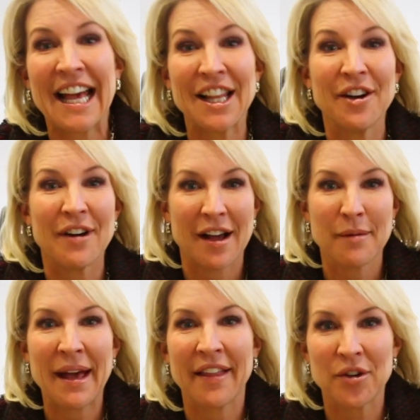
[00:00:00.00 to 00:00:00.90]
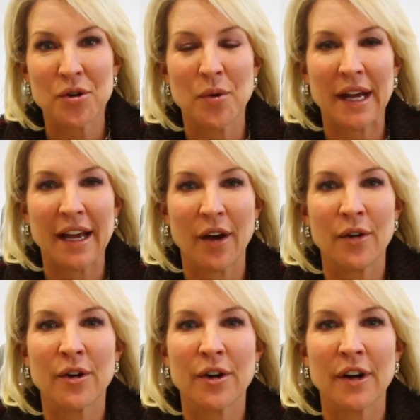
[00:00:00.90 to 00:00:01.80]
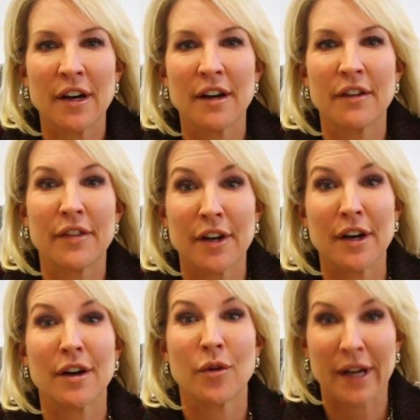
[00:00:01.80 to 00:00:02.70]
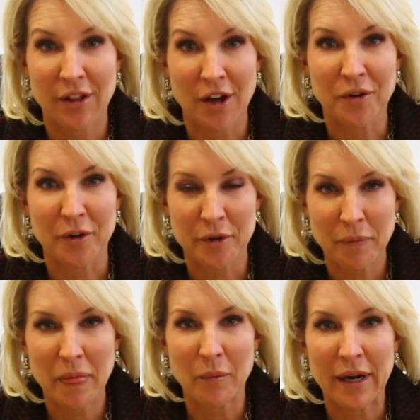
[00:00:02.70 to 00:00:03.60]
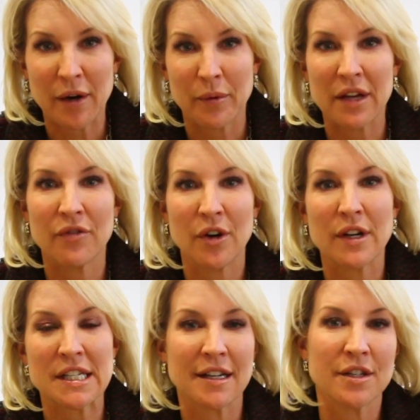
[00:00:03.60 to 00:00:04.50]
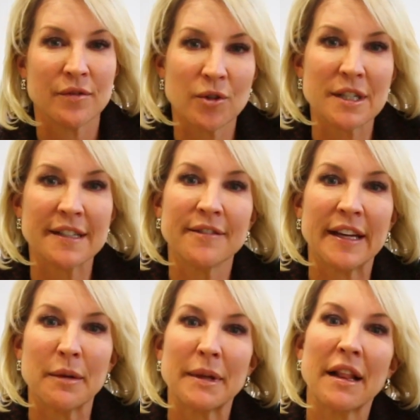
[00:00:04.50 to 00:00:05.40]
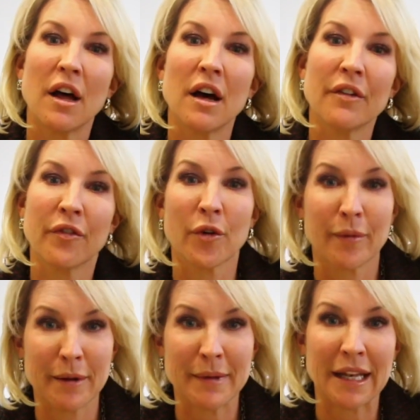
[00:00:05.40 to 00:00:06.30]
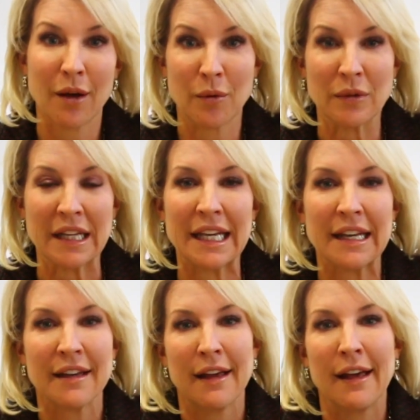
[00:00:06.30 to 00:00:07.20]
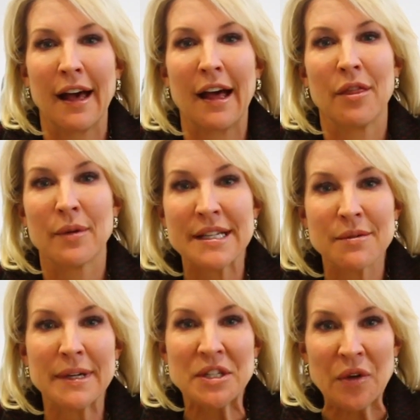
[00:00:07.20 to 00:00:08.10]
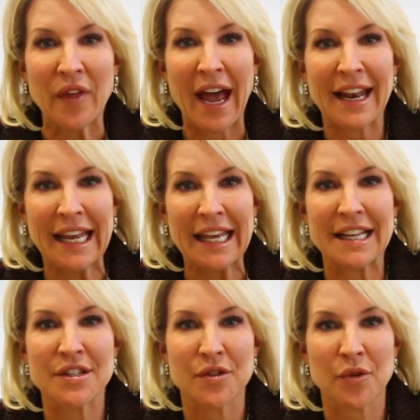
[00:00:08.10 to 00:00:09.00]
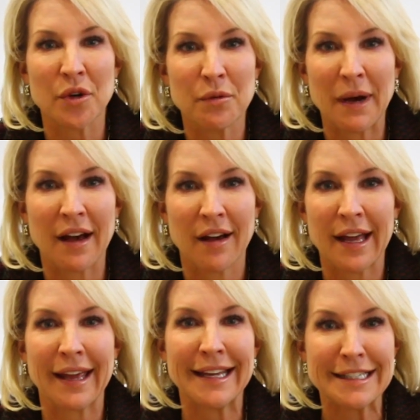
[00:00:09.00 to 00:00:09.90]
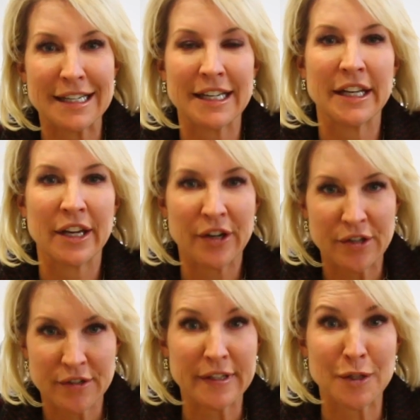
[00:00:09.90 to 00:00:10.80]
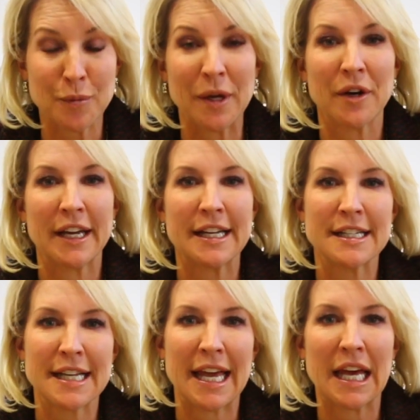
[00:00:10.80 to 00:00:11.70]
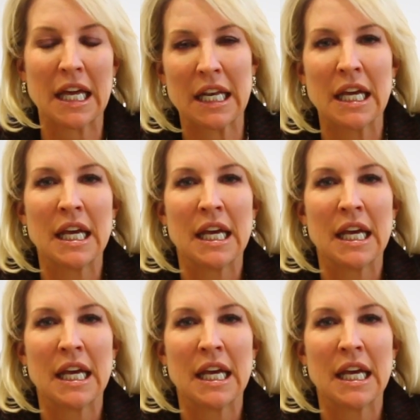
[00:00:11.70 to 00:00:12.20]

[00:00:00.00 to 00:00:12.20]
Hello, I am Heather Quick, owner of the Quick Law Group, where we focus on divorce and family law for women only. Uh, the reason we do that is through my 18 years of experience in